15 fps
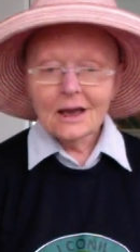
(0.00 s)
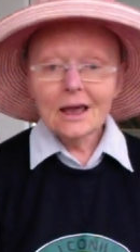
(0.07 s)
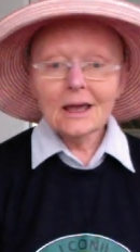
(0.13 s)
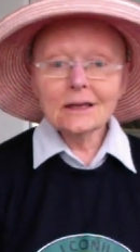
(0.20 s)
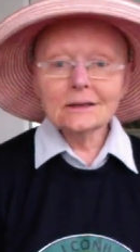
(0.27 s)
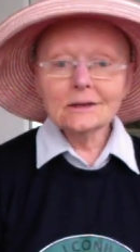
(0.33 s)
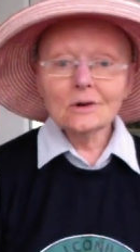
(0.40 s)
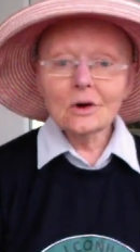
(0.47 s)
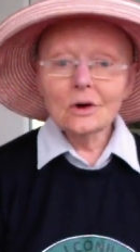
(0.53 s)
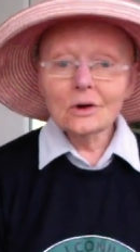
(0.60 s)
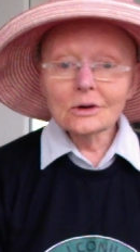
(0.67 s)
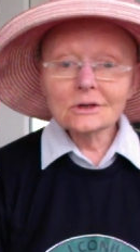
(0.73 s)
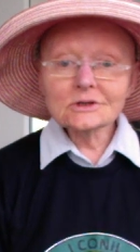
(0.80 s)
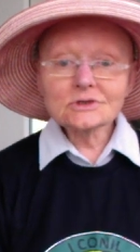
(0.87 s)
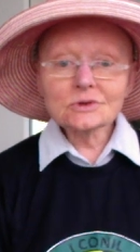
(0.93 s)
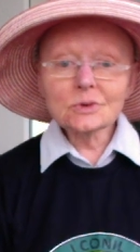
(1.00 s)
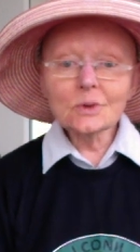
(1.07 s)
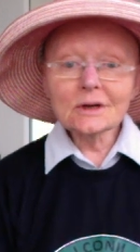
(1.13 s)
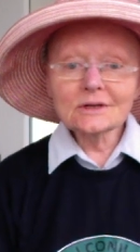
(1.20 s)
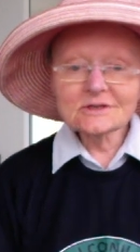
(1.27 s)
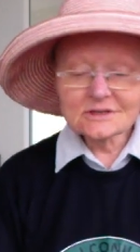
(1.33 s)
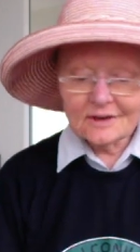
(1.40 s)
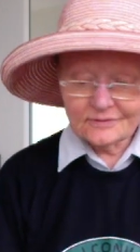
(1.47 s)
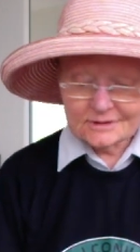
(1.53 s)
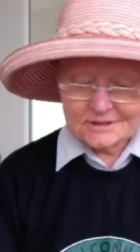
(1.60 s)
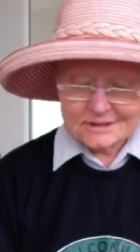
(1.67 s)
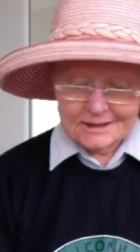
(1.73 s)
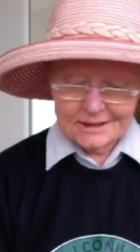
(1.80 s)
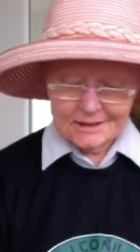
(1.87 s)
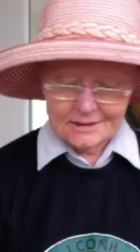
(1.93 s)
And in August
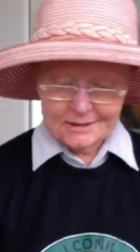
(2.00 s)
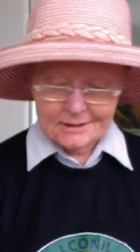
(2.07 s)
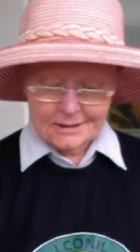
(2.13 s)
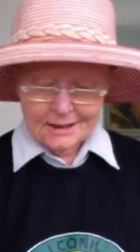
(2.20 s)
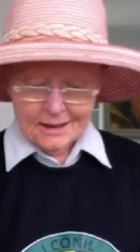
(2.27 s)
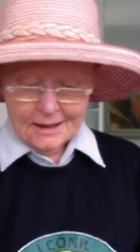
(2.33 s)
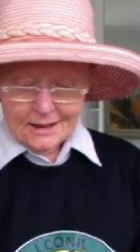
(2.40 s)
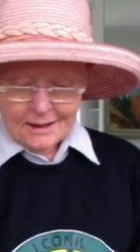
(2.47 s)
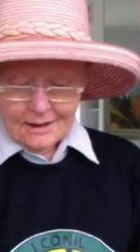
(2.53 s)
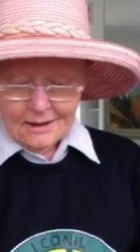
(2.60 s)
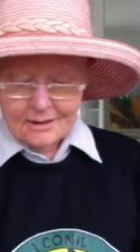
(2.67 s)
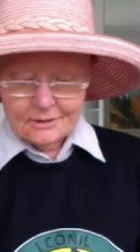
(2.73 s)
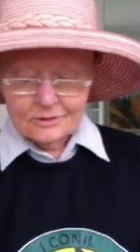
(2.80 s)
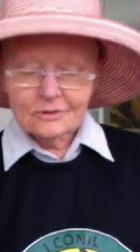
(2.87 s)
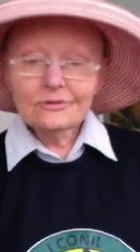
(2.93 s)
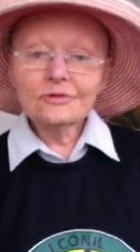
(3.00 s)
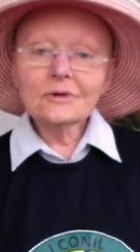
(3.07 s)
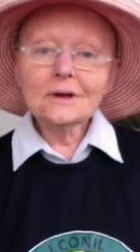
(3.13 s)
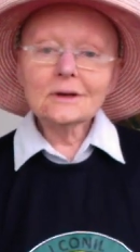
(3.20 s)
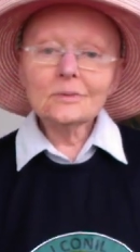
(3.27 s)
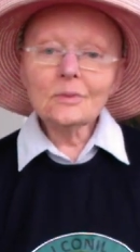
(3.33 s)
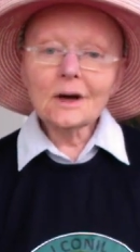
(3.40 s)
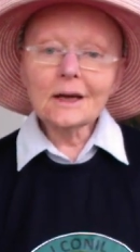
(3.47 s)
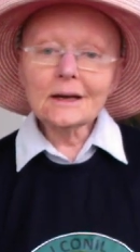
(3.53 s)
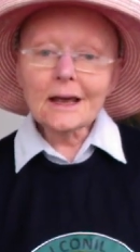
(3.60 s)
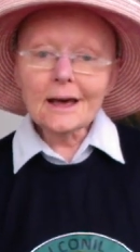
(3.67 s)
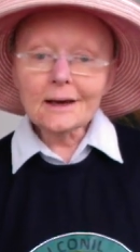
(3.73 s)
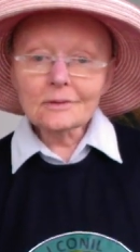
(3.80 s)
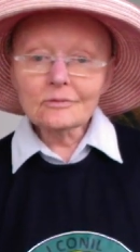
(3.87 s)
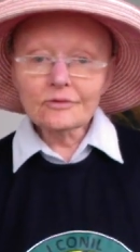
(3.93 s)
2017, a good friend of mine, Adam